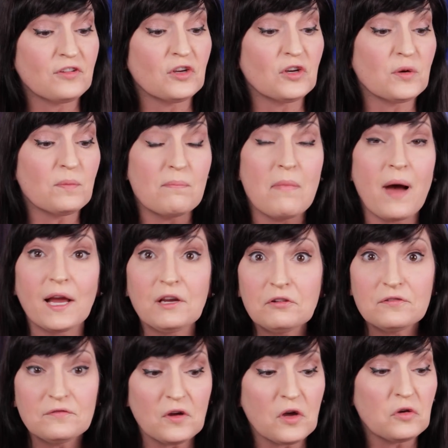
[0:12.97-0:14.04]
your
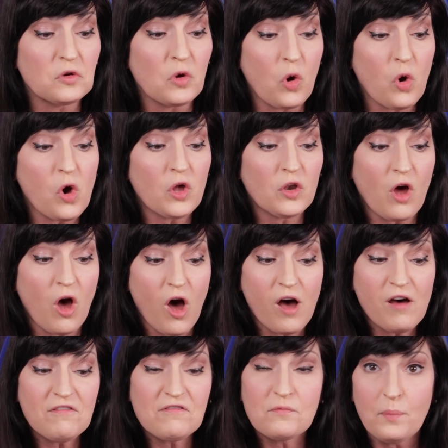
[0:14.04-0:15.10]
microphone on
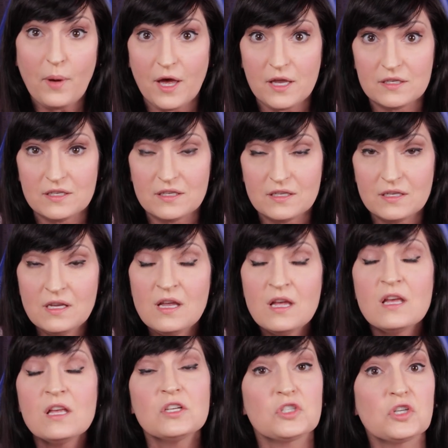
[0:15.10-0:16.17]
off button
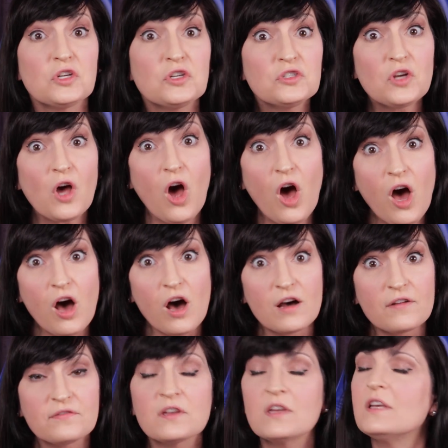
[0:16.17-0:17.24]
turned
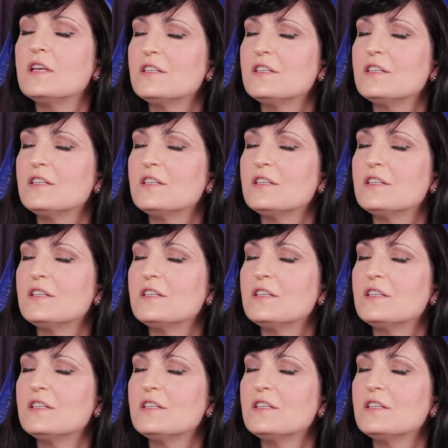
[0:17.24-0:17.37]
off.